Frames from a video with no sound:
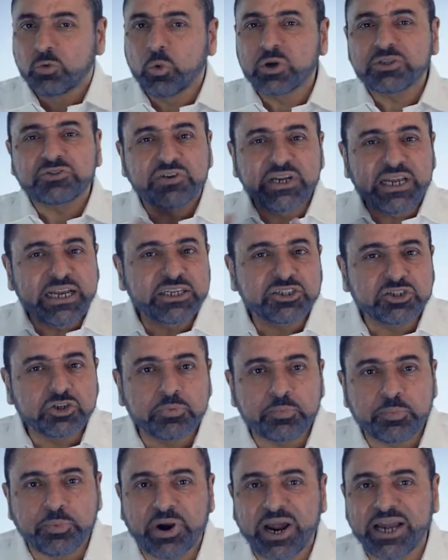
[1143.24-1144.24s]
What really
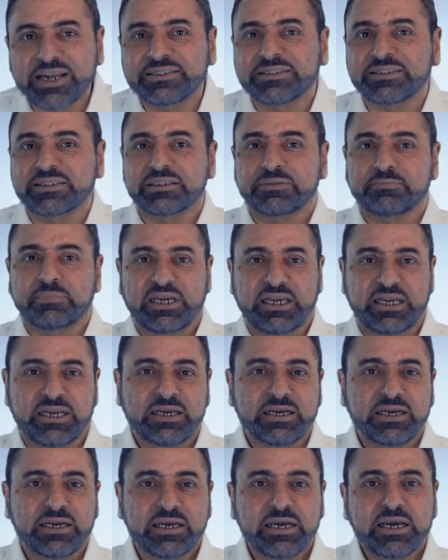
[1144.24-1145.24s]
surprises me
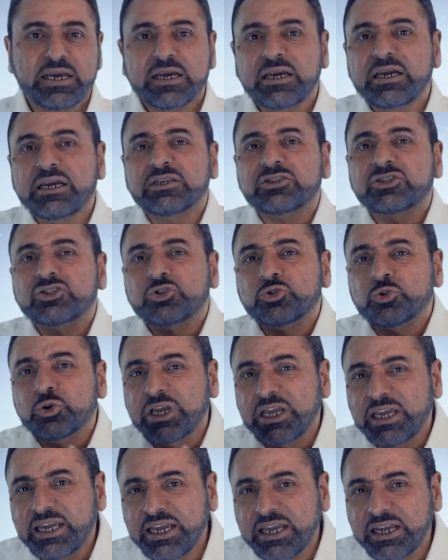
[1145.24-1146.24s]
is to
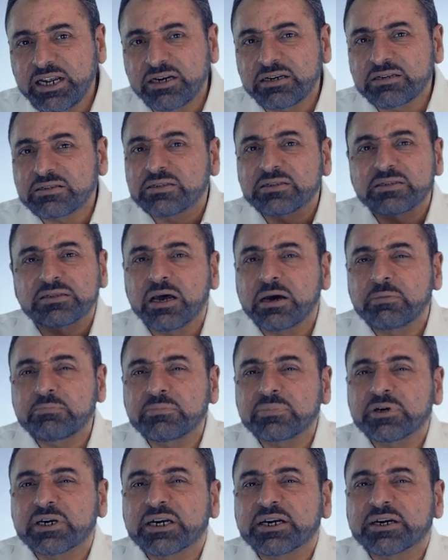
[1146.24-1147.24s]
hear
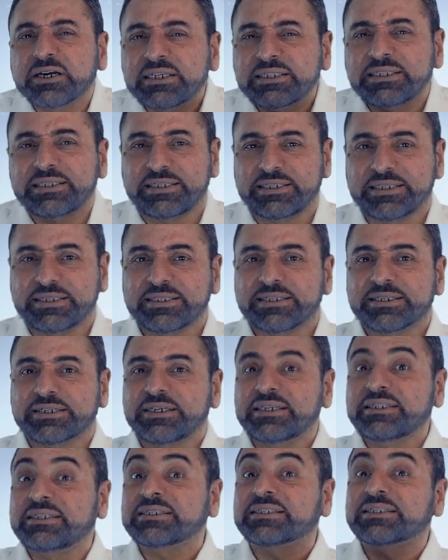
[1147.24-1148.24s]
some Christians
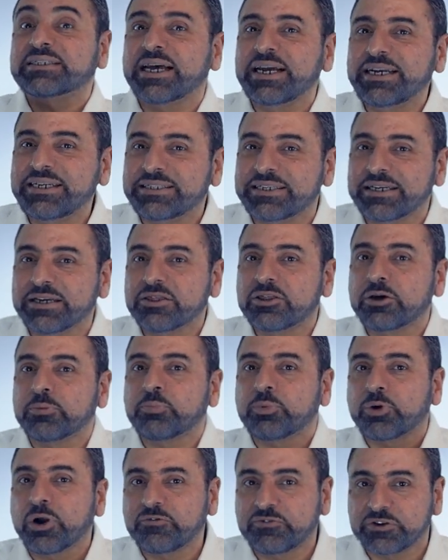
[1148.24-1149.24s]
criticizing the
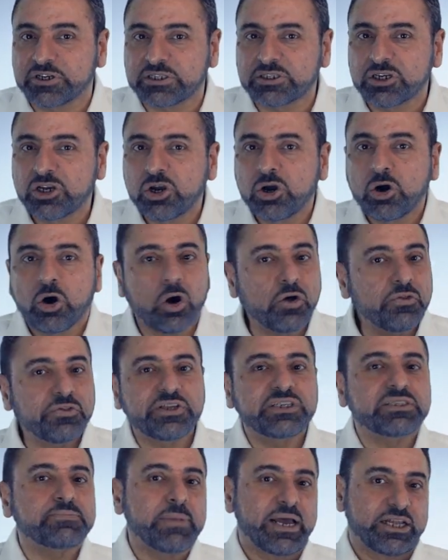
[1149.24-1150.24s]
Prophet on
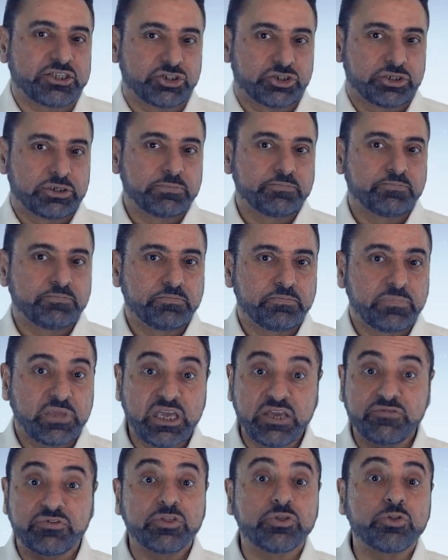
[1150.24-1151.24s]
this matter,
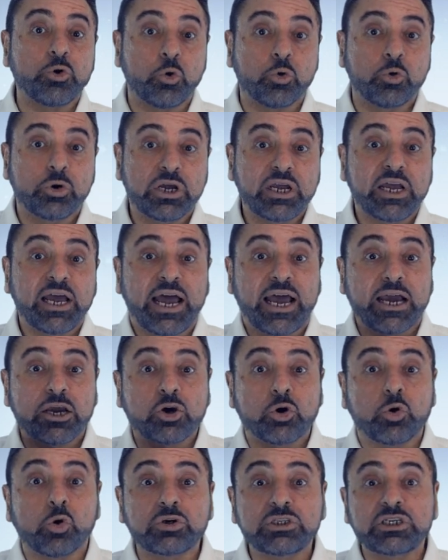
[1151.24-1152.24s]
even though
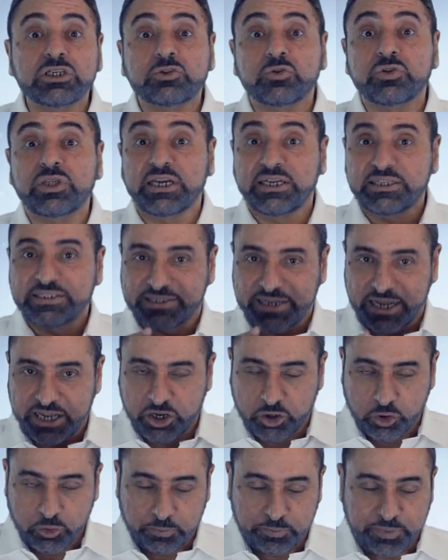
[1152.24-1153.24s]
according to the
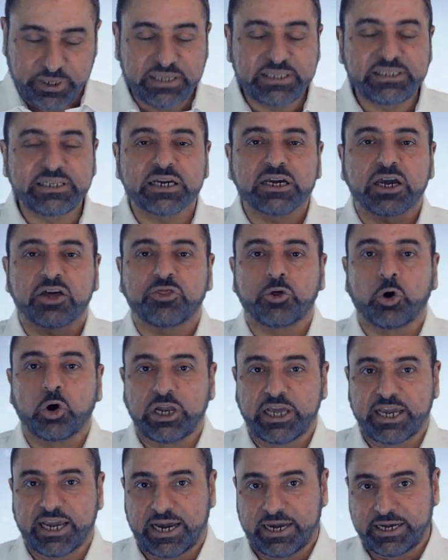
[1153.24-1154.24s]
Encyclopedia
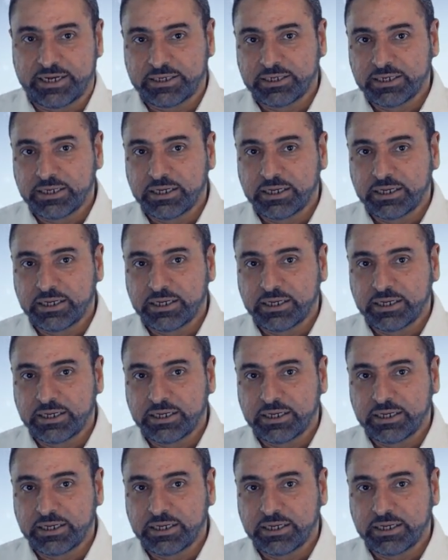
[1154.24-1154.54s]
Catholica,